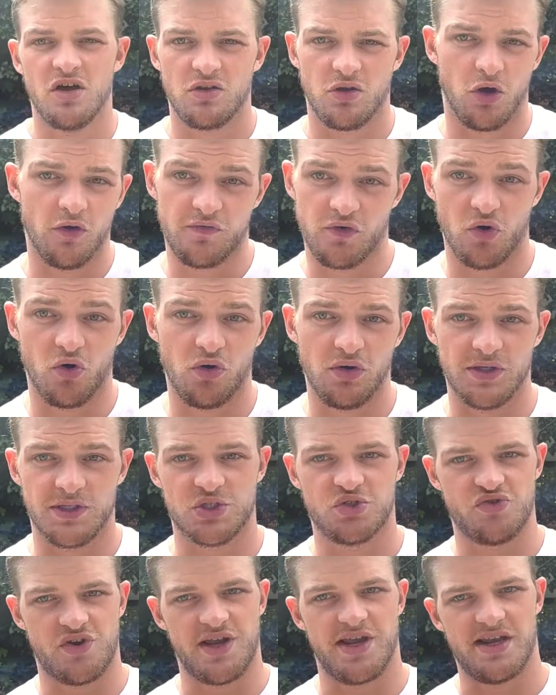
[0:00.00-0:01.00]
Overall,
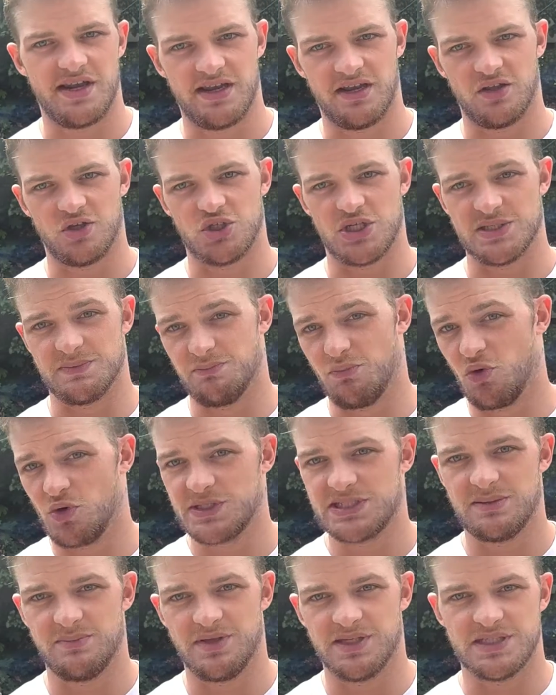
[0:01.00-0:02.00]
Australian English is more
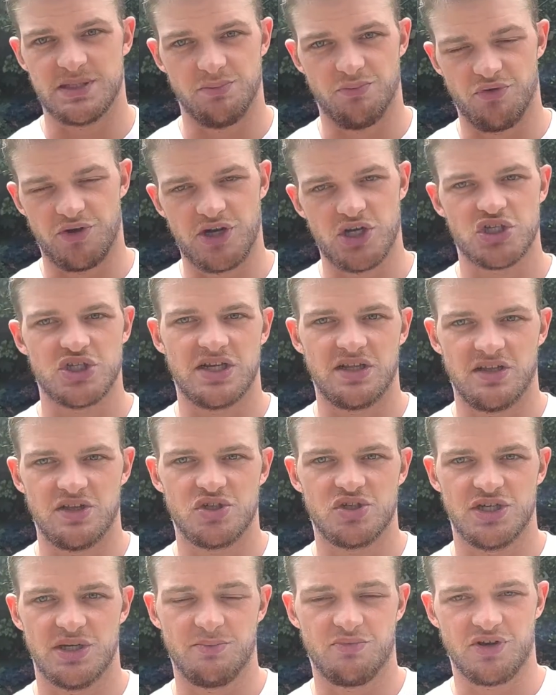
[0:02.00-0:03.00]
similar to British
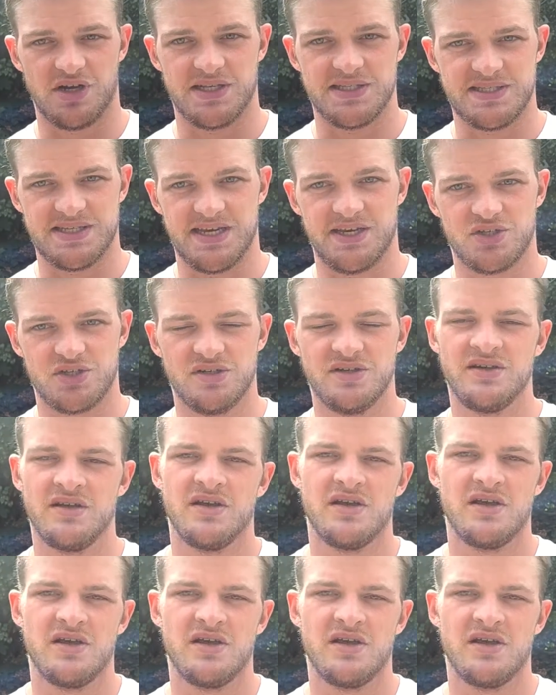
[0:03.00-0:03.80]
English in pronunciation.